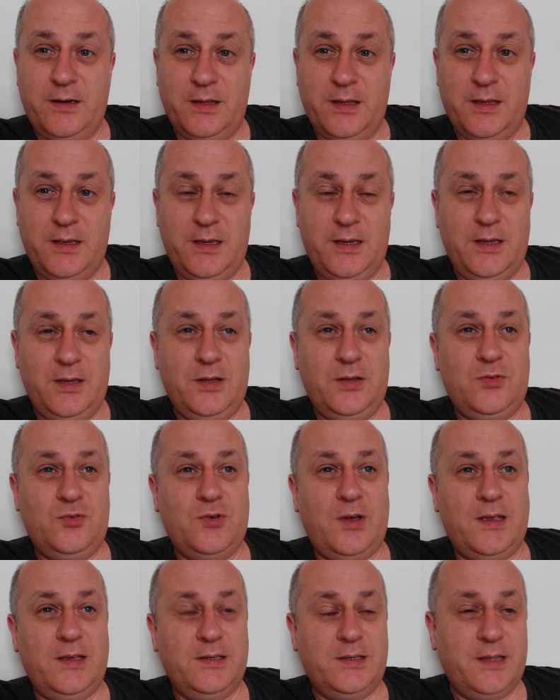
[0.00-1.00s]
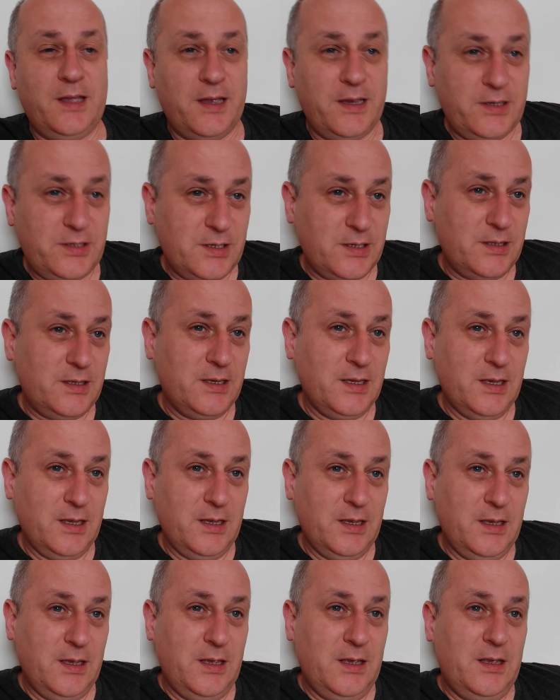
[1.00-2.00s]
at the train station.
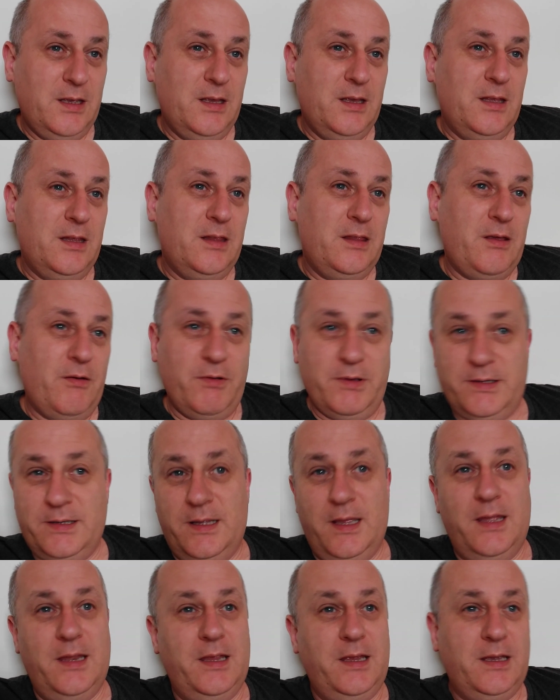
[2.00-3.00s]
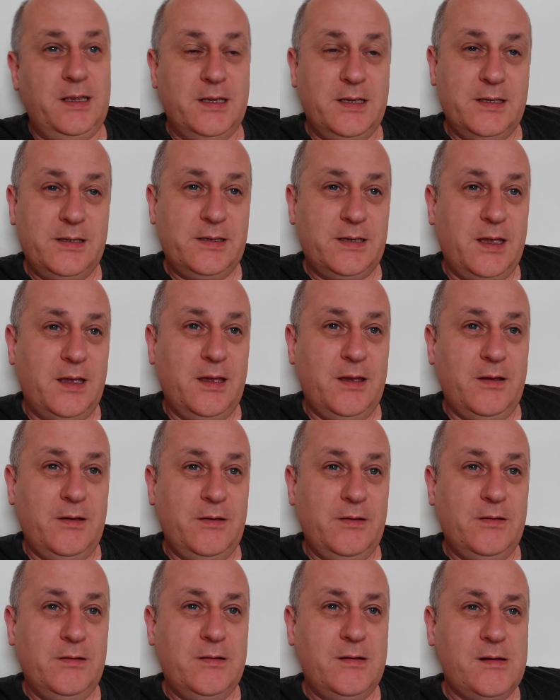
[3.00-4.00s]
There isn't any, so
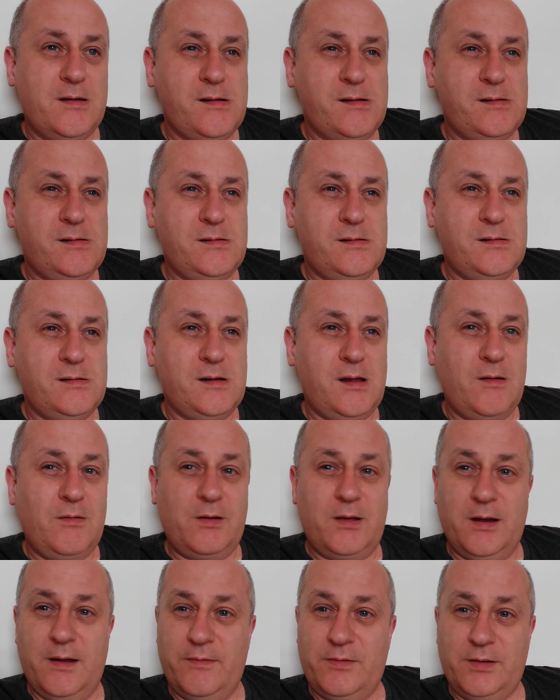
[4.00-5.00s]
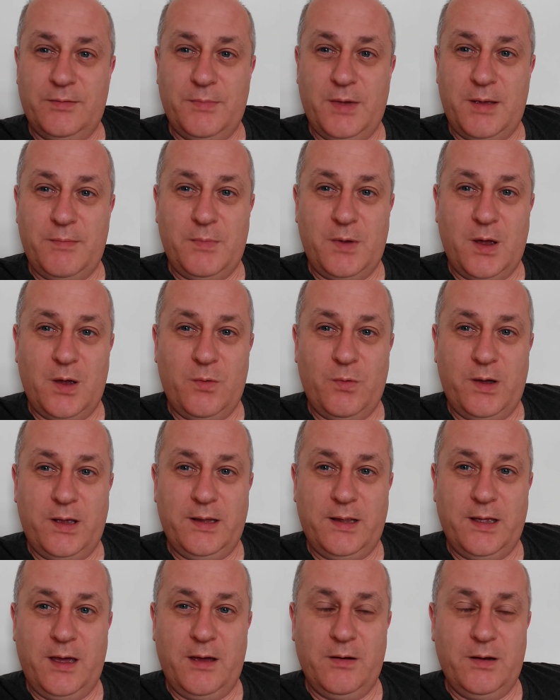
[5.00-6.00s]
I'm gonna have to make my own way
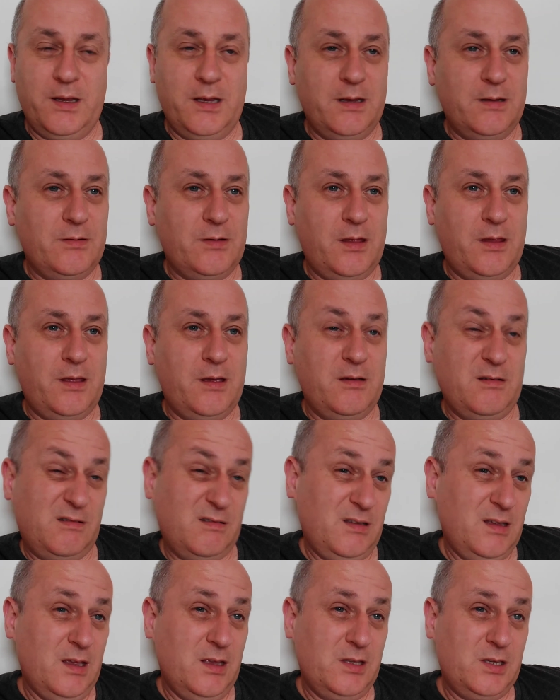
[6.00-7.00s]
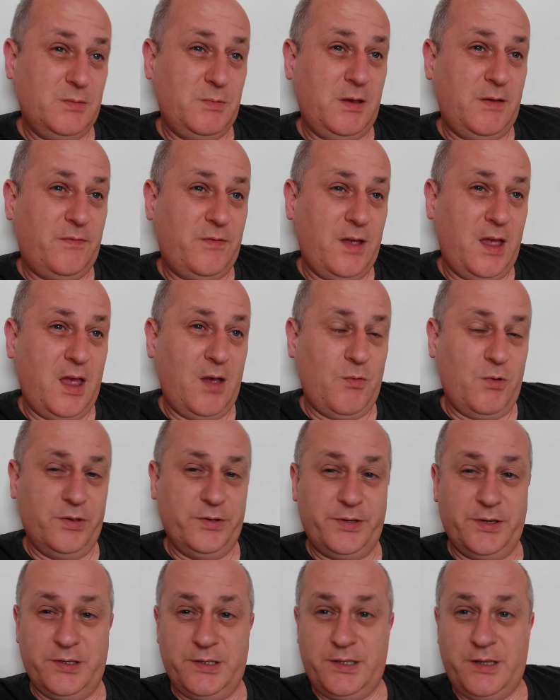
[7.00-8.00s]
down there. Although, to be fair,
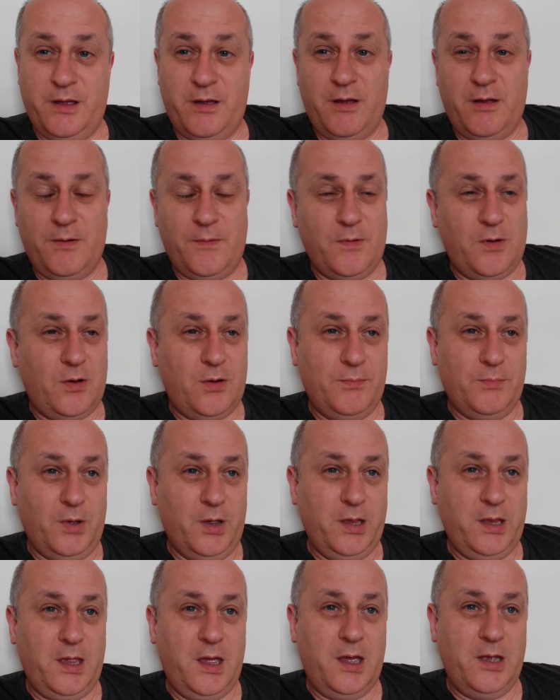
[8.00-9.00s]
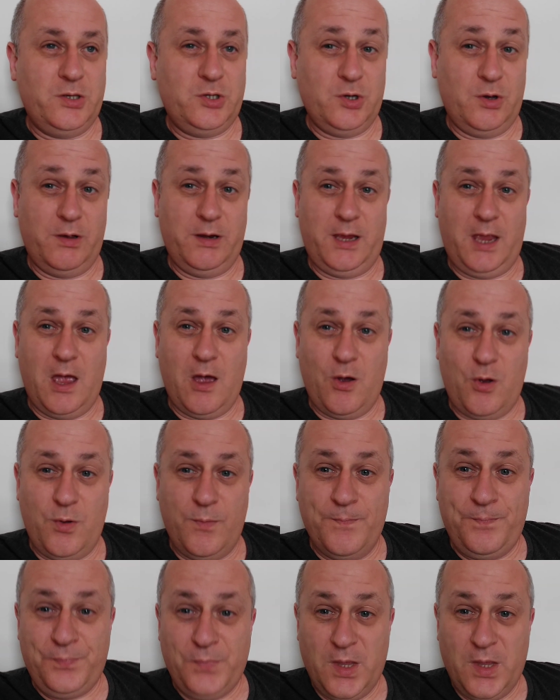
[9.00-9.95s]
once I start on my uh, journey home,